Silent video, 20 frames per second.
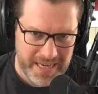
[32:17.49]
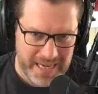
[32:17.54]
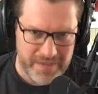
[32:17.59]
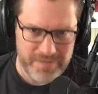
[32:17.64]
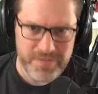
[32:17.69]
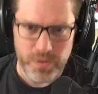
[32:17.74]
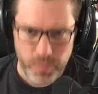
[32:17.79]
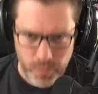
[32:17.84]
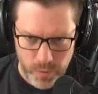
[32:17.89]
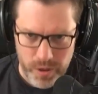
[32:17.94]

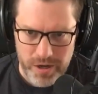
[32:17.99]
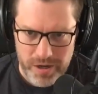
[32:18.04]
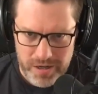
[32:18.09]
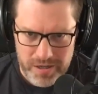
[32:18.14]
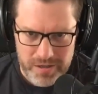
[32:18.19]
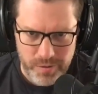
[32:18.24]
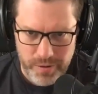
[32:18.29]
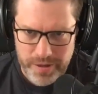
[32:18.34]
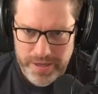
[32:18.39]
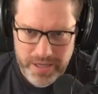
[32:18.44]
you have your
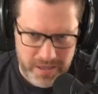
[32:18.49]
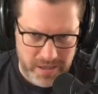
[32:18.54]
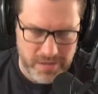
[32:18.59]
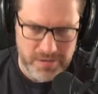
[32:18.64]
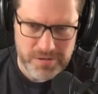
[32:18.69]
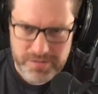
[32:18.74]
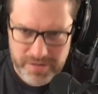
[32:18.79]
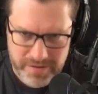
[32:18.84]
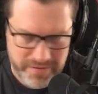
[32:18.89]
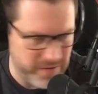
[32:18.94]
work where you
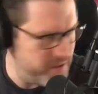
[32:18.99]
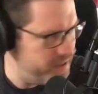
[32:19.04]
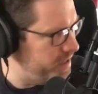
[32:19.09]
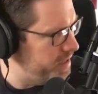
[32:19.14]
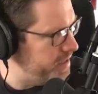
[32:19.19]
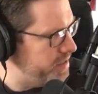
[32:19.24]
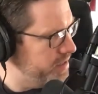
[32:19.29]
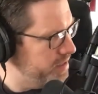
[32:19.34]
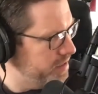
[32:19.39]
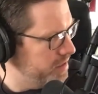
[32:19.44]
go to every
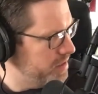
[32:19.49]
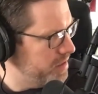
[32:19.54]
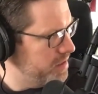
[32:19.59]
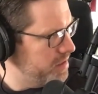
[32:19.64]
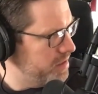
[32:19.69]
day,